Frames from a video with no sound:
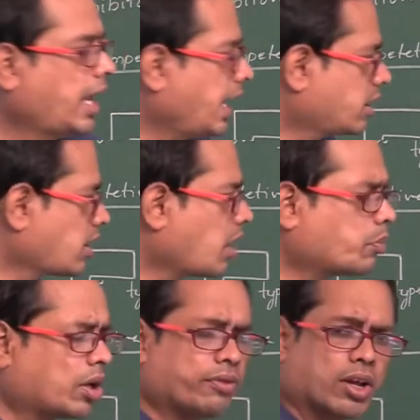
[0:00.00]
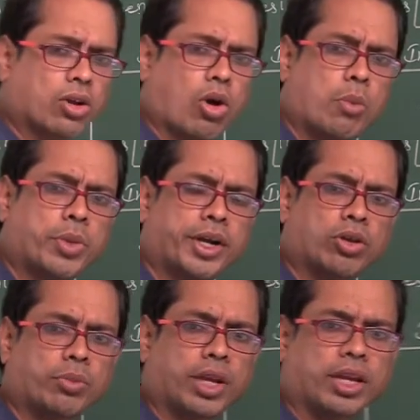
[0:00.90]
Example for
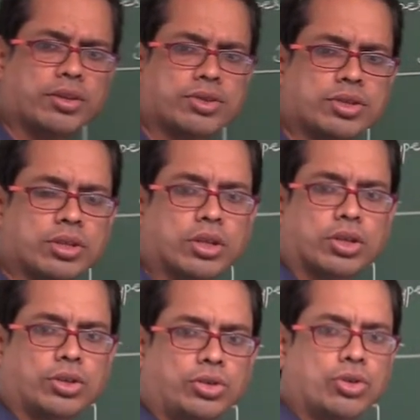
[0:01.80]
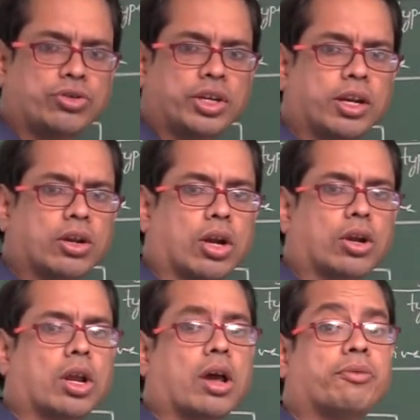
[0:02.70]
competitive means used in
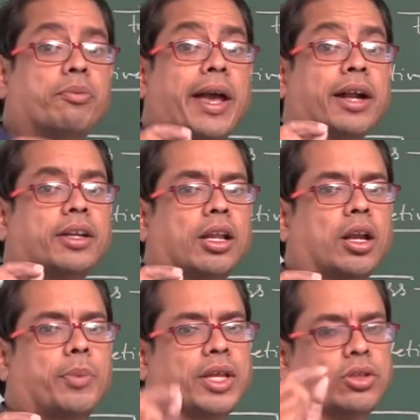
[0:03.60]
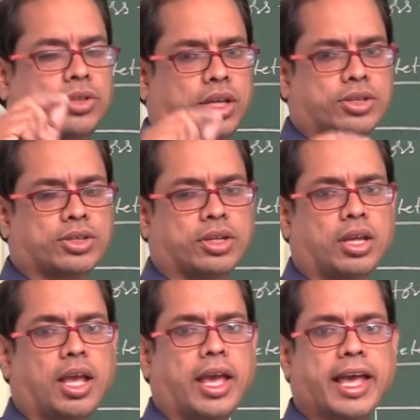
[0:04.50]
control of bacterial pathogens.
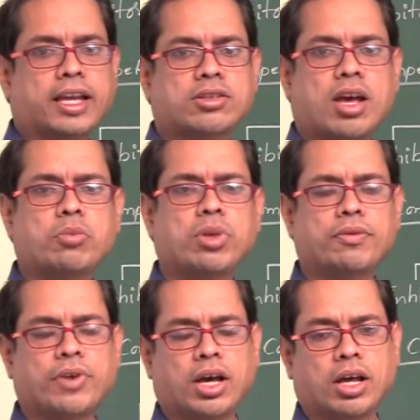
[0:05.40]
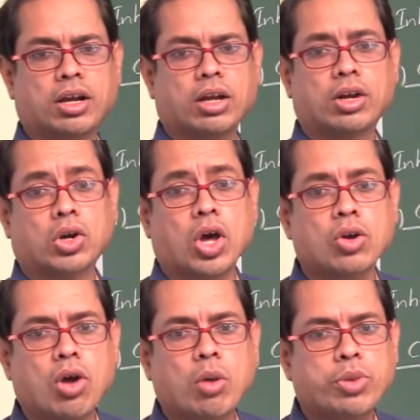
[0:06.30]
Example for
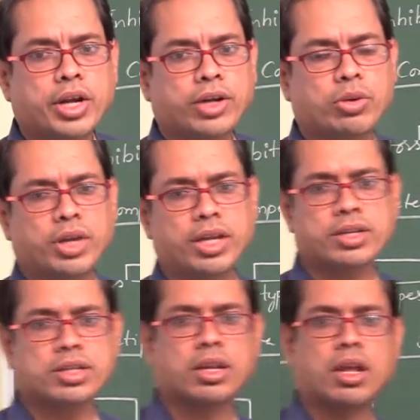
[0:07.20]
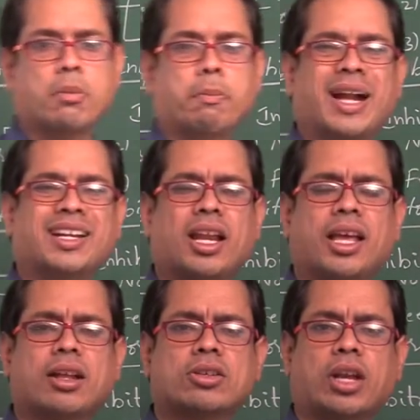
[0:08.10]
non-competitive means metal
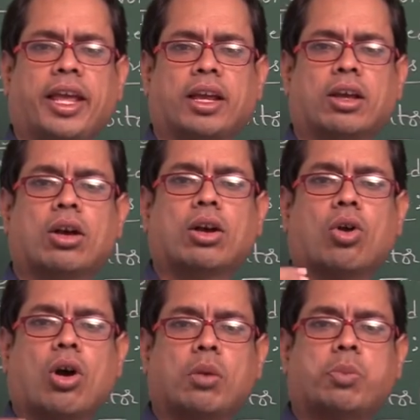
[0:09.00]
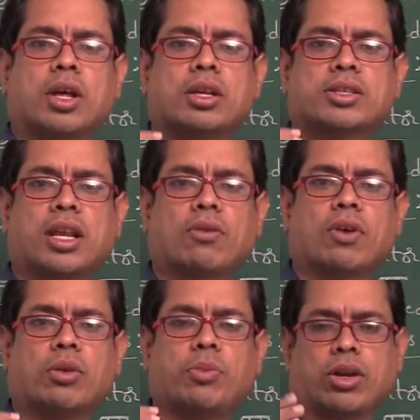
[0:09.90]
ions like copper,
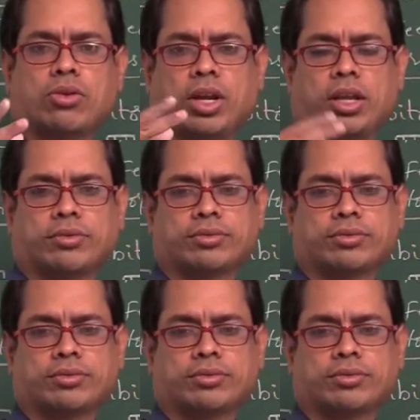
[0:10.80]
silver, mercury.